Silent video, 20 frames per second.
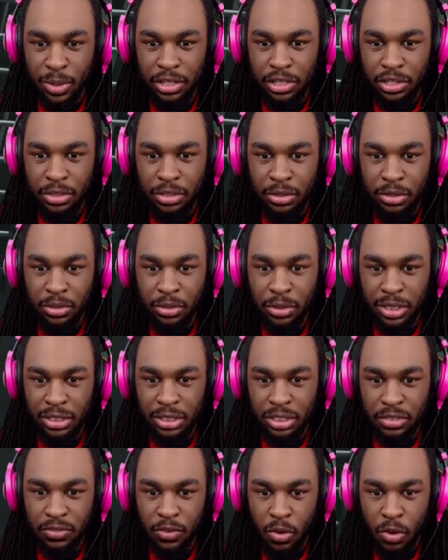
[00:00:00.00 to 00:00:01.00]
I do? What is
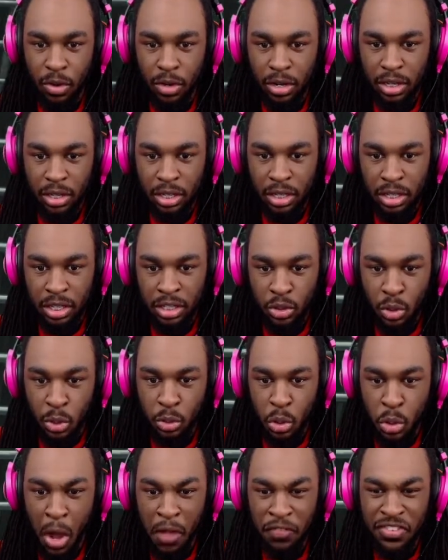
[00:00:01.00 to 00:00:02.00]
this for? Do
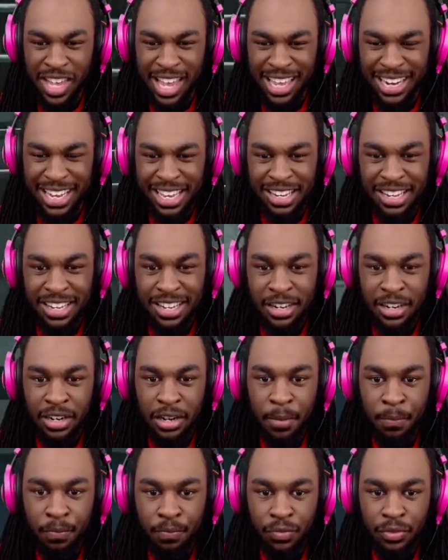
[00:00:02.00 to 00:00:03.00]
do I have to get in here?
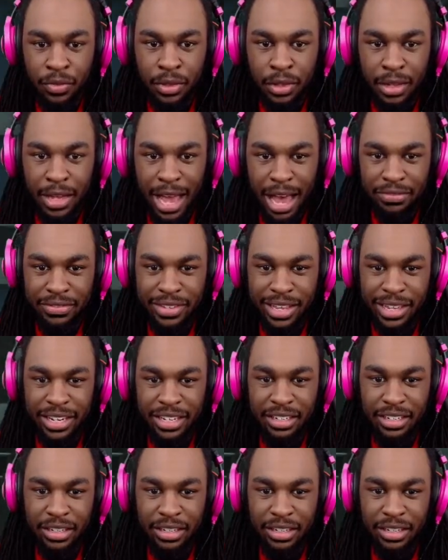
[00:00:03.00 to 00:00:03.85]
I have to get in